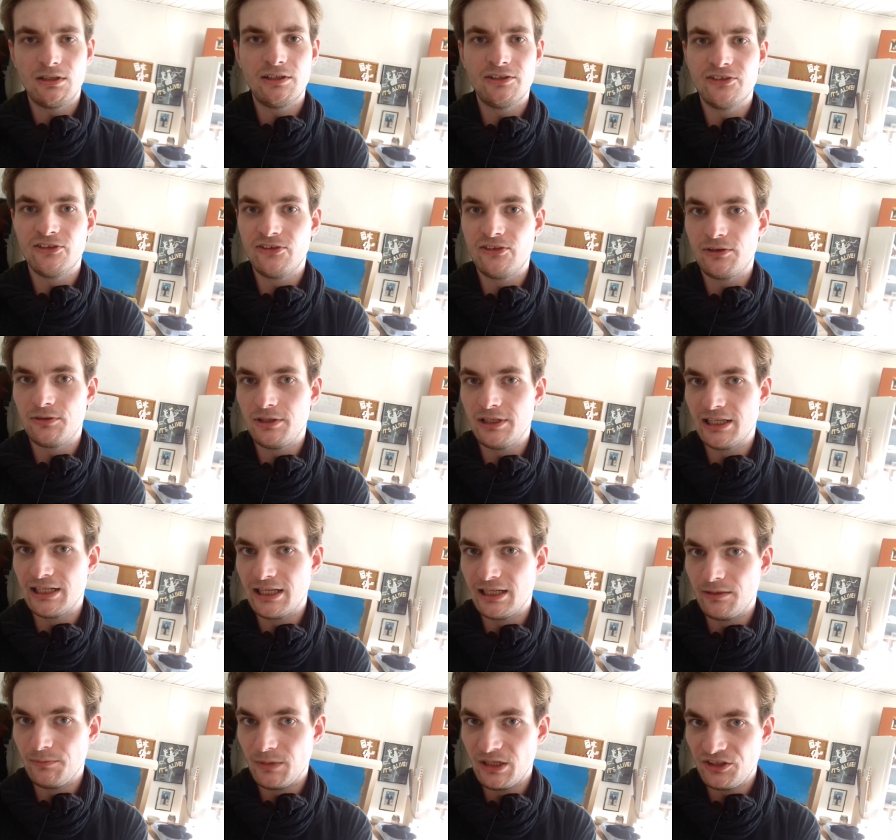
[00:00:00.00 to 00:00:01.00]
Not necessarily
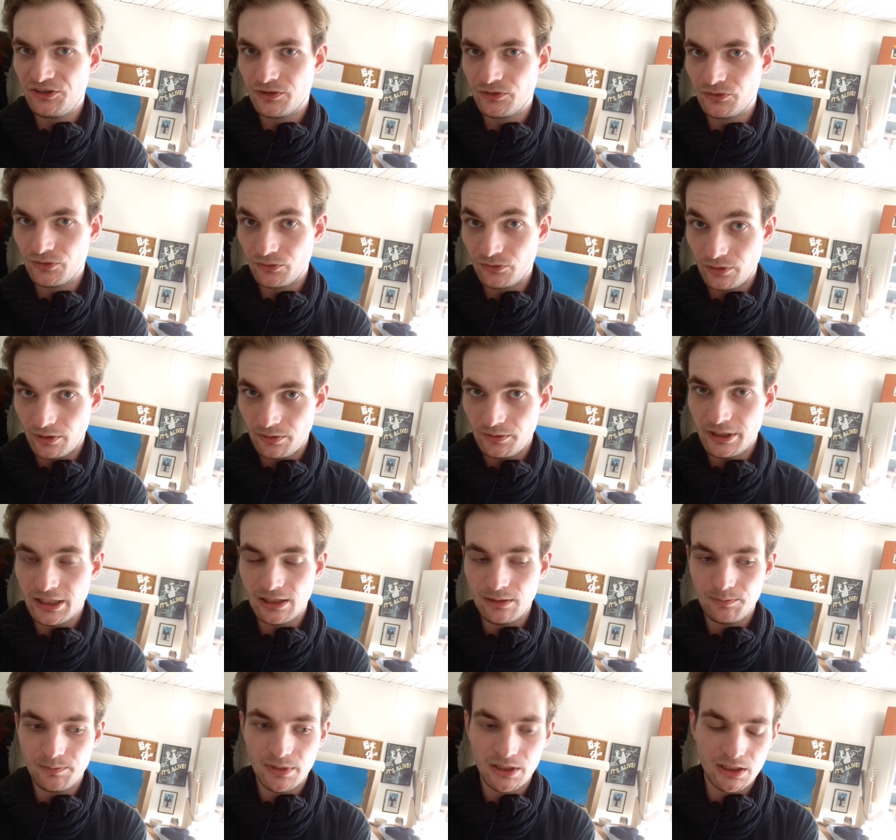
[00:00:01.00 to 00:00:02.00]
an animation
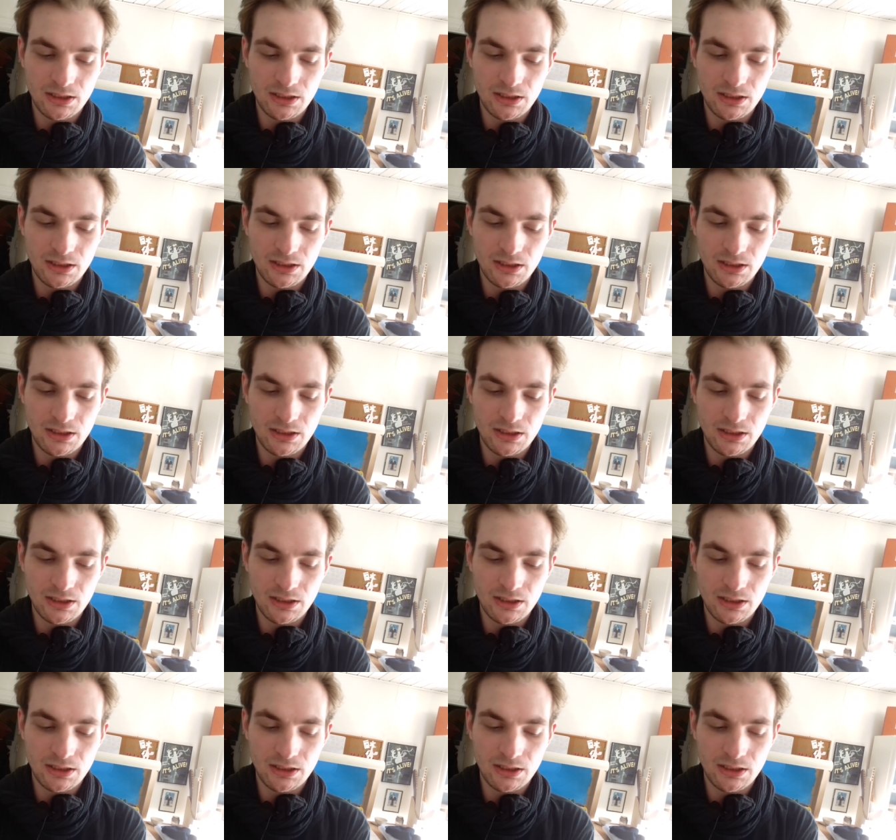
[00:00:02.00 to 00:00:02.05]
tutorial,